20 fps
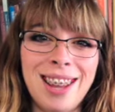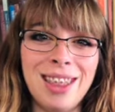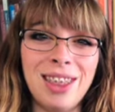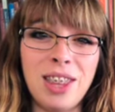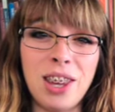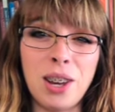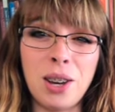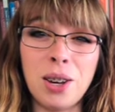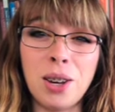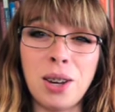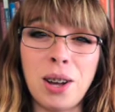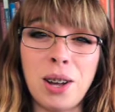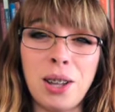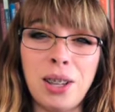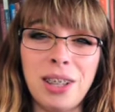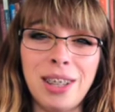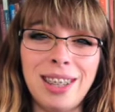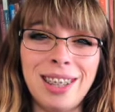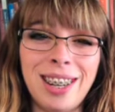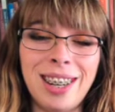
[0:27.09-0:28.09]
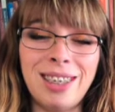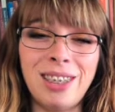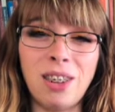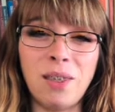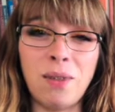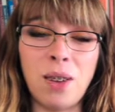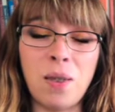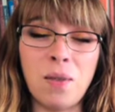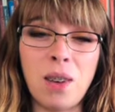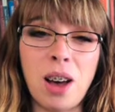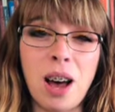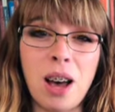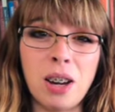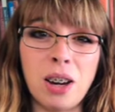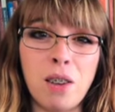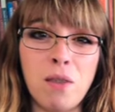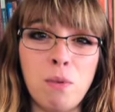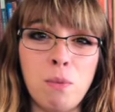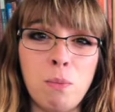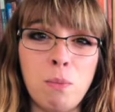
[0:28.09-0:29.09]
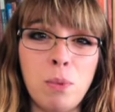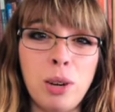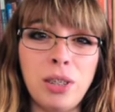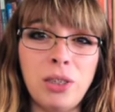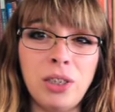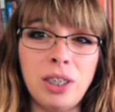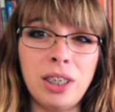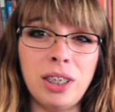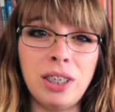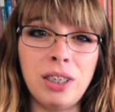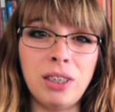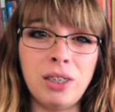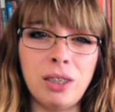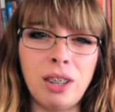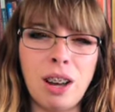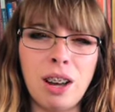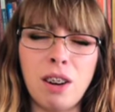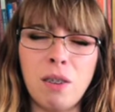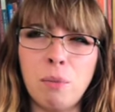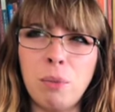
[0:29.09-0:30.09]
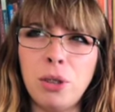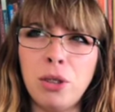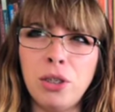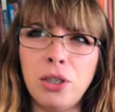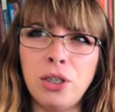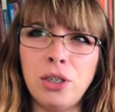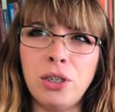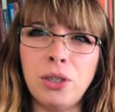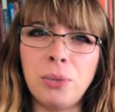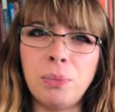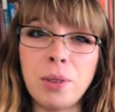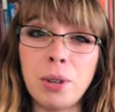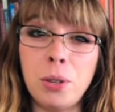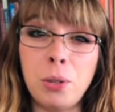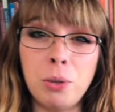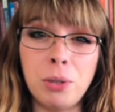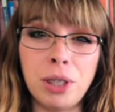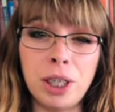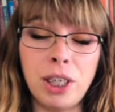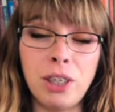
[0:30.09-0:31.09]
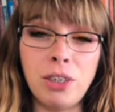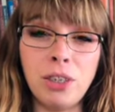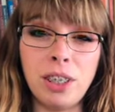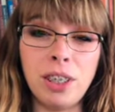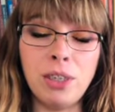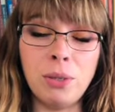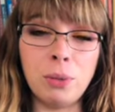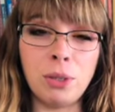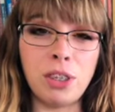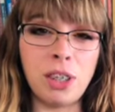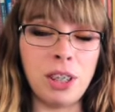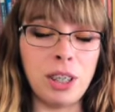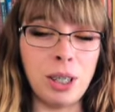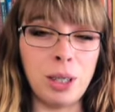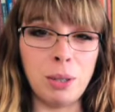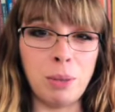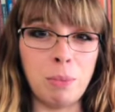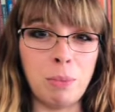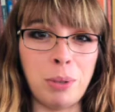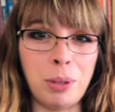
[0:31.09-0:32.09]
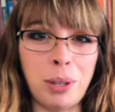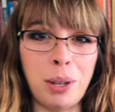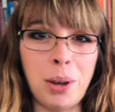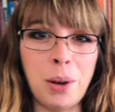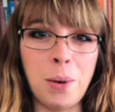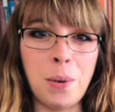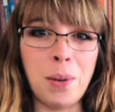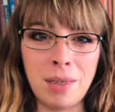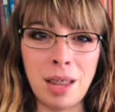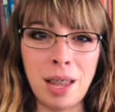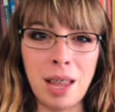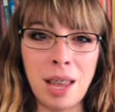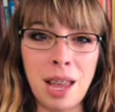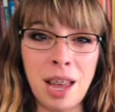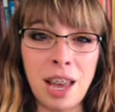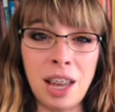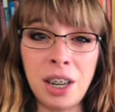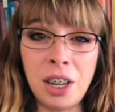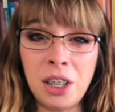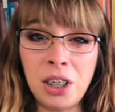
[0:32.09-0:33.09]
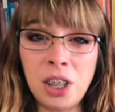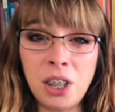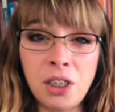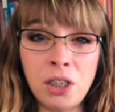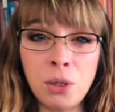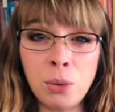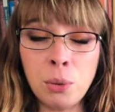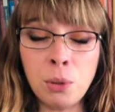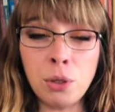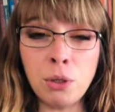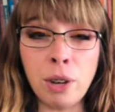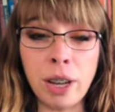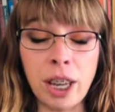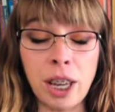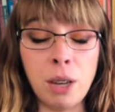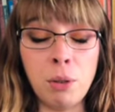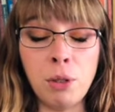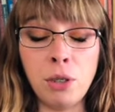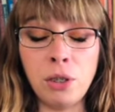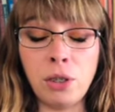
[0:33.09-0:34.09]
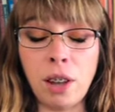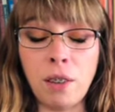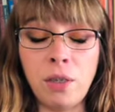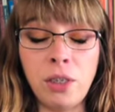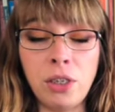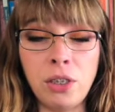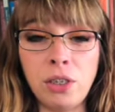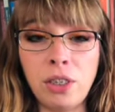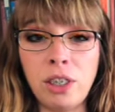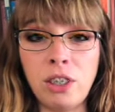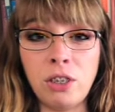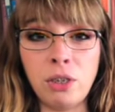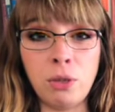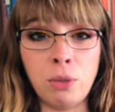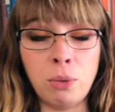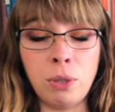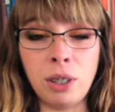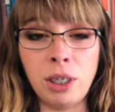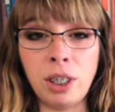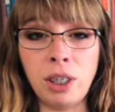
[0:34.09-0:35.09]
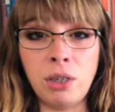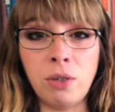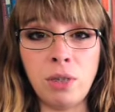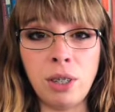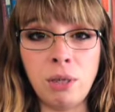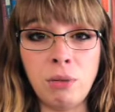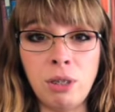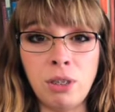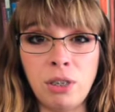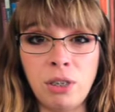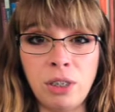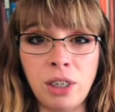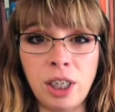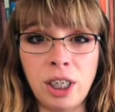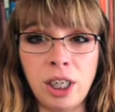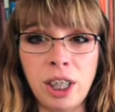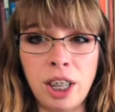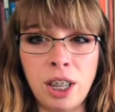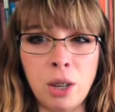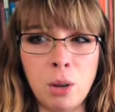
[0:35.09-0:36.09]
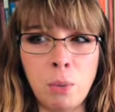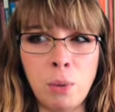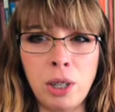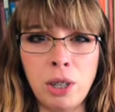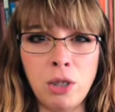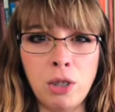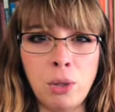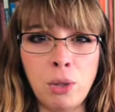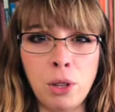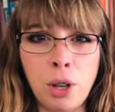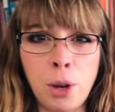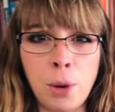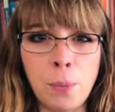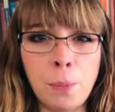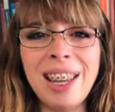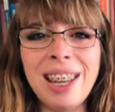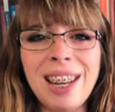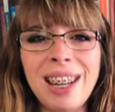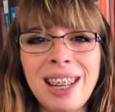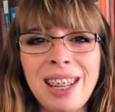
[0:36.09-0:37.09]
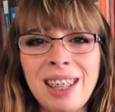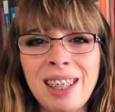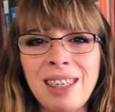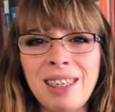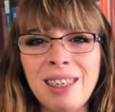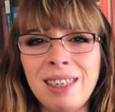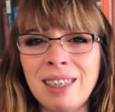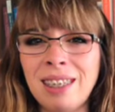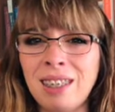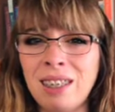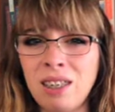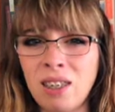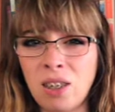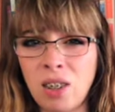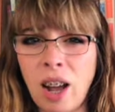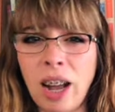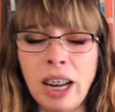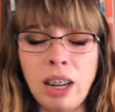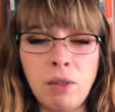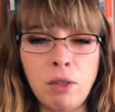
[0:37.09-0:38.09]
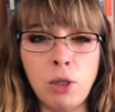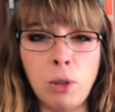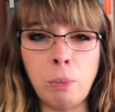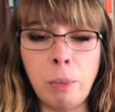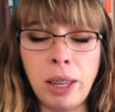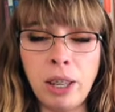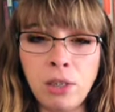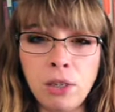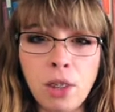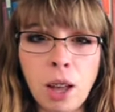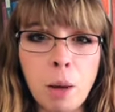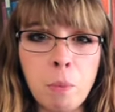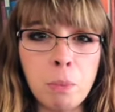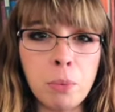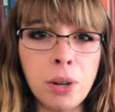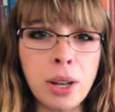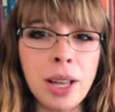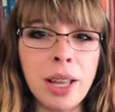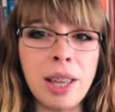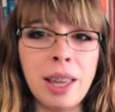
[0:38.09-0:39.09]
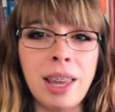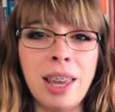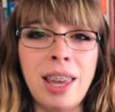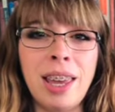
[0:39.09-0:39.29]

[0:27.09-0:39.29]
They're called SFF Hot Off Presses, Hot Off Printers, New Releases, which I'll link below. And I thought this was great. It was obviously just released very recently, like a week or two ago. It is kind of space opera.